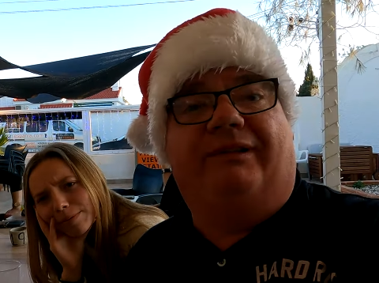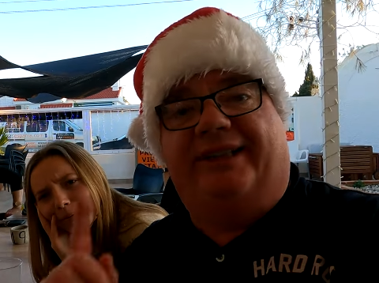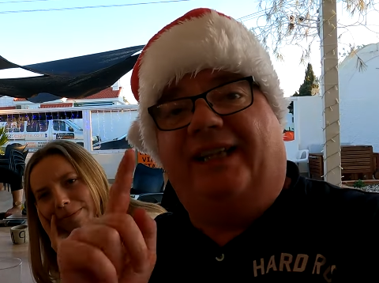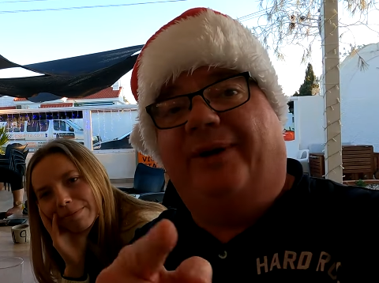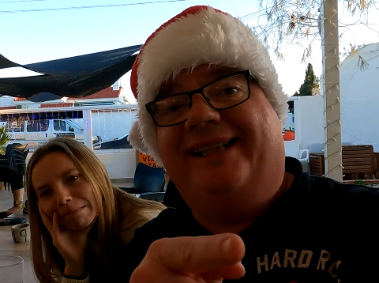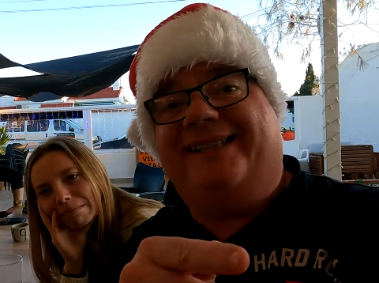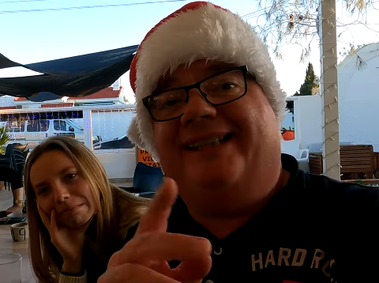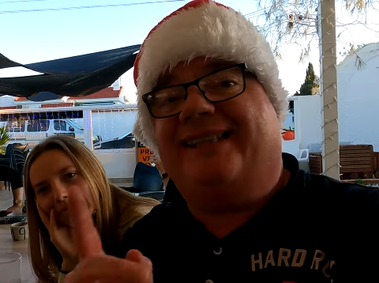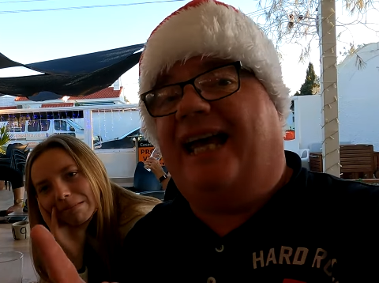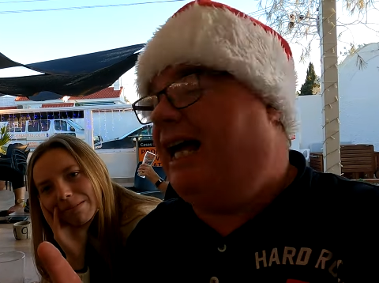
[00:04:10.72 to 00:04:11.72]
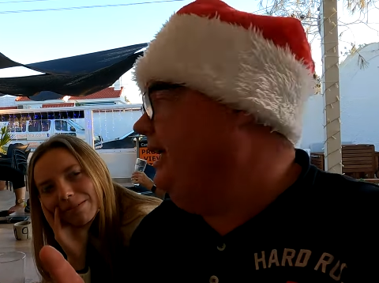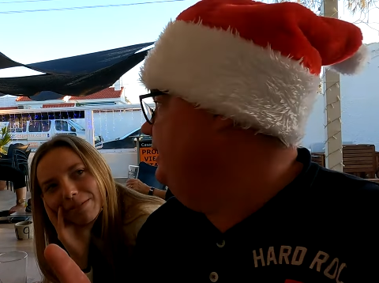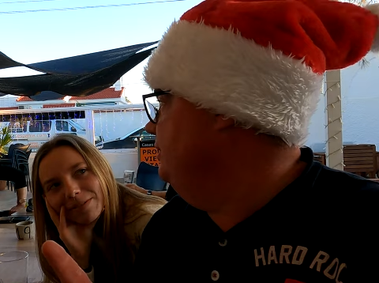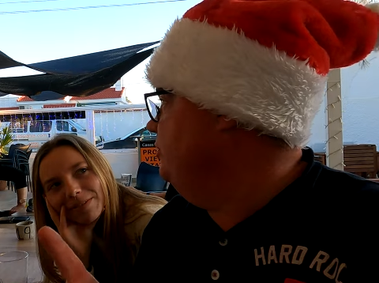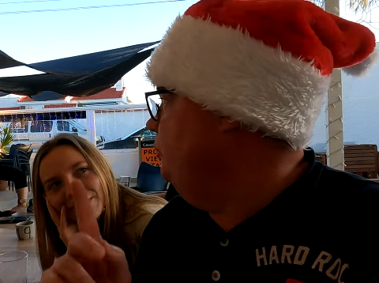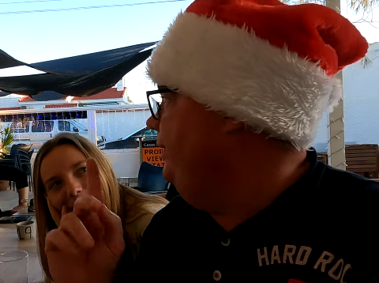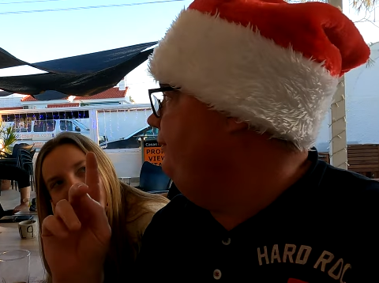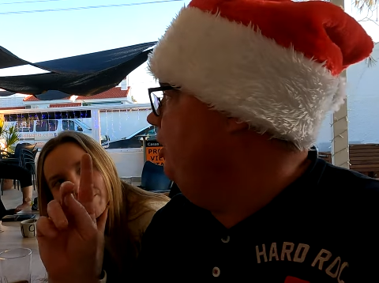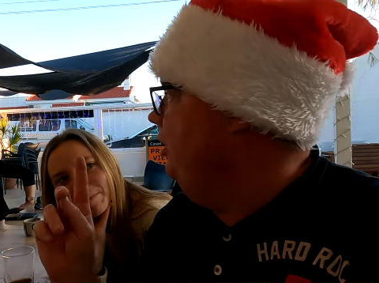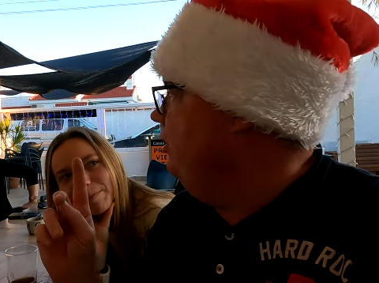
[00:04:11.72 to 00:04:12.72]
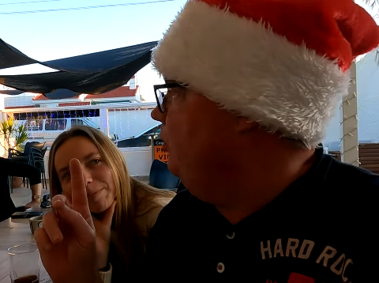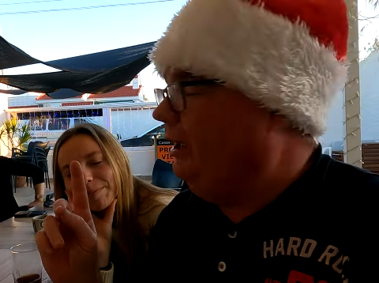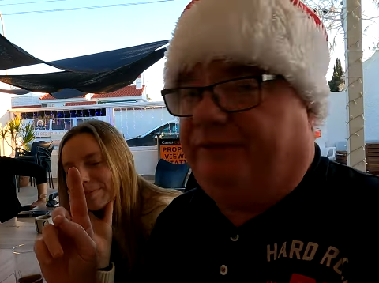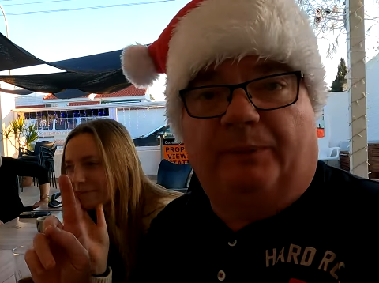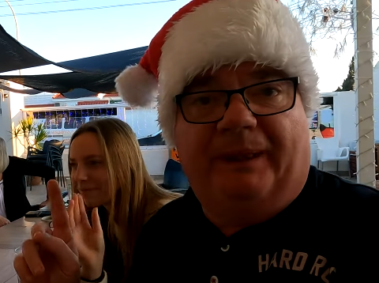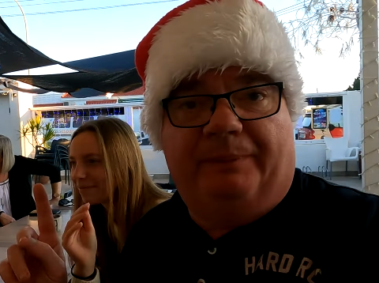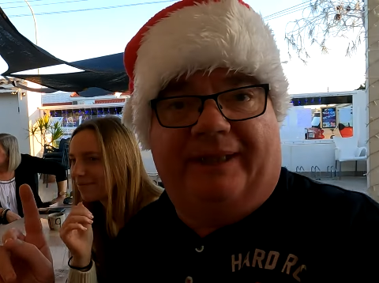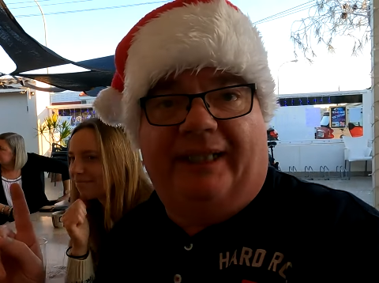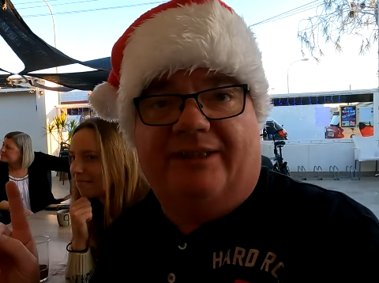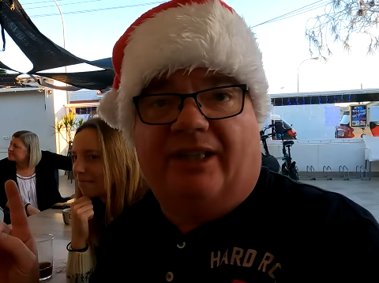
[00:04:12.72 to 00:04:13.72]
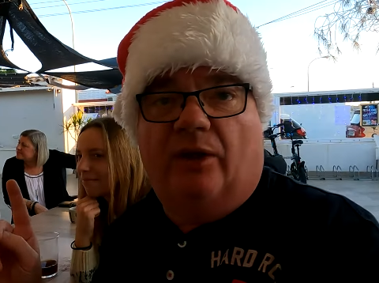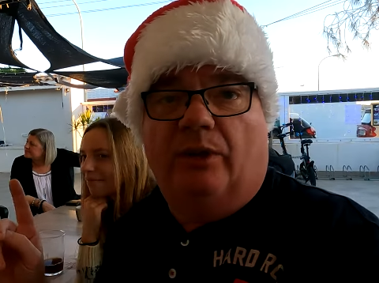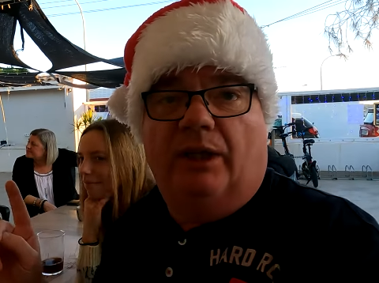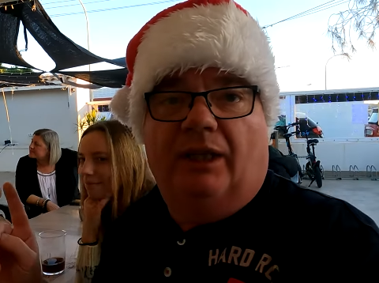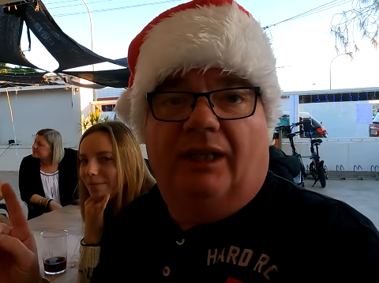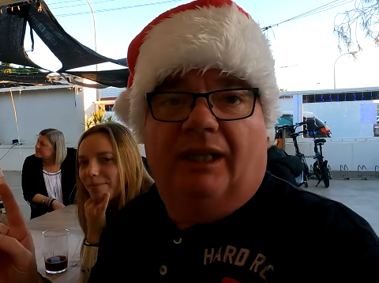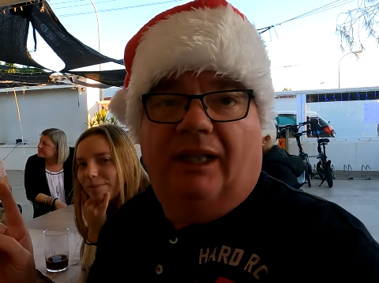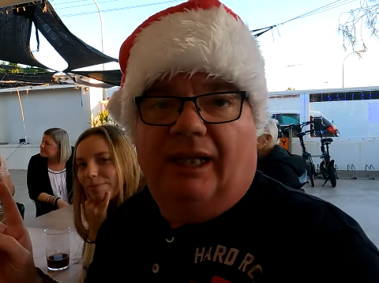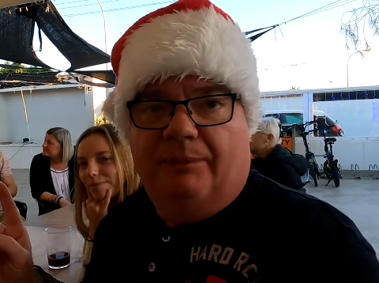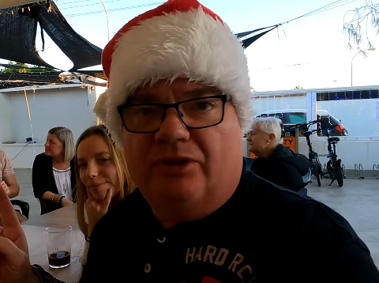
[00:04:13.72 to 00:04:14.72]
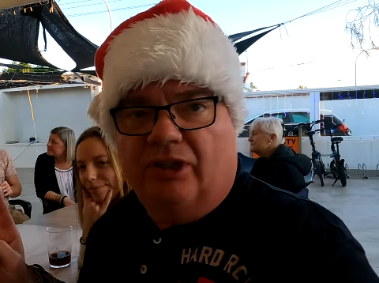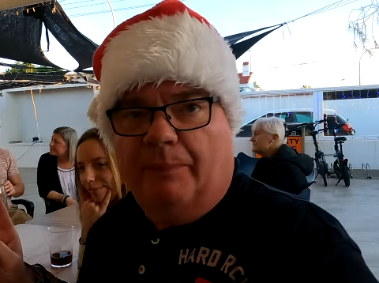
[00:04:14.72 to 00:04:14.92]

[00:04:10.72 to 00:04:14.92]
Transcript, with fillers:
Speaker 1: We're at the Oasis and we've got quite a few people here, so I'm just